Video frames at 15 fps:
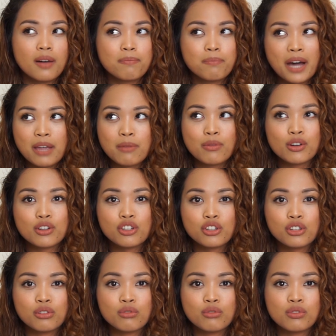buy more
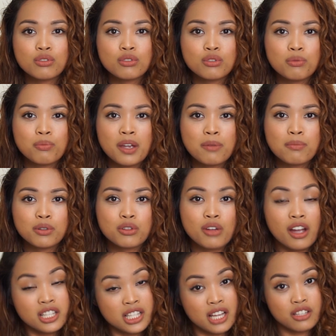shoes to be able to
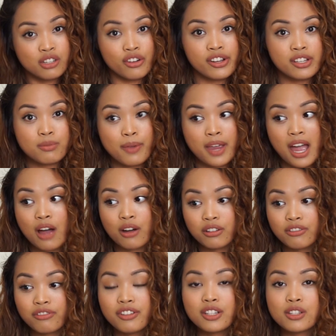accessorize my
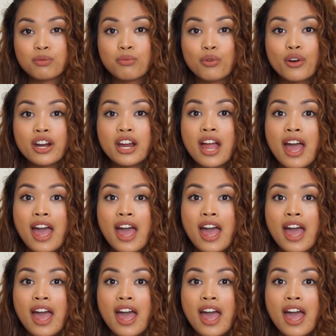outfits more.